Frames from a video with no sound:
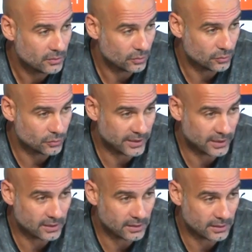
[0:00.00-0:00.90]
to
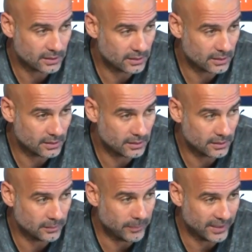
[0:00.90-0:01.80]
take
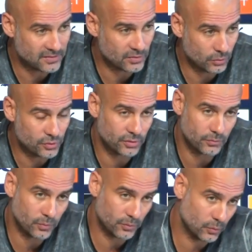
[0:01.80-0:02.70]
the better
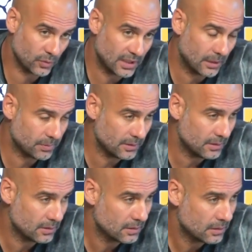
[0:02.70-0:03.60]
solution what
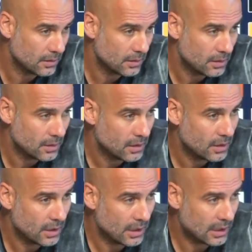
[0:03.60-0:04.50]
happened.
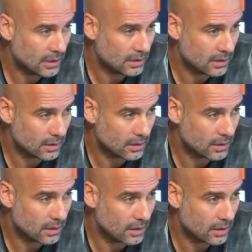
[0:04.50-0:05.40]
And
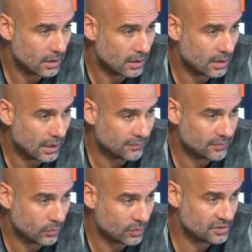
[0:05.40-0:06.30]

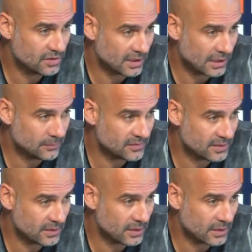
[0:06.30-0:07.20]
after watching the games
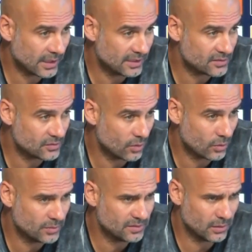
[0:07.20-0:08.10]
against
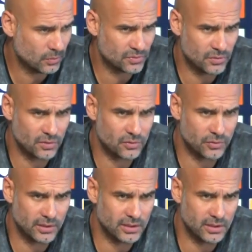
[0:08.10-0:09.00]
Norwich, I was not
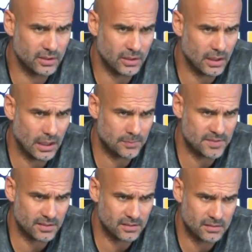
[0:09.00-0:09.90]
really
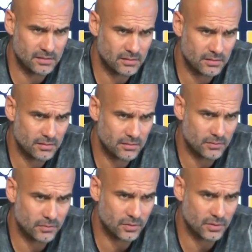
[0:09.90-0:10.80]
upset
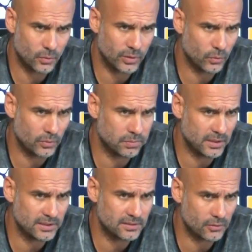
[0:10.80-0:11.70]
for the way we
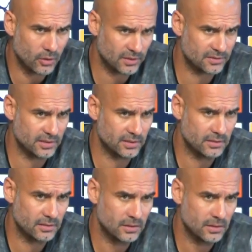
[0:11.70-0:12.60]
played, honestly.
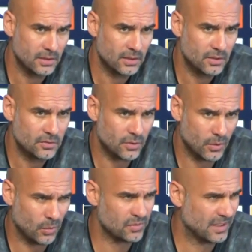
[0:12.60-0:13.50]

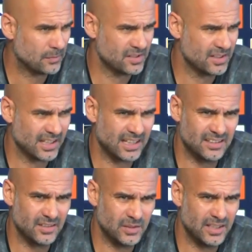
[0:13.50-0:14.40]
So I was upset
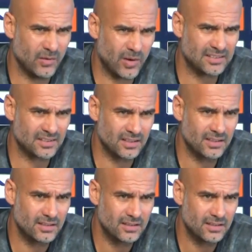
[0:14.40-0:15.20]
against Newcastle.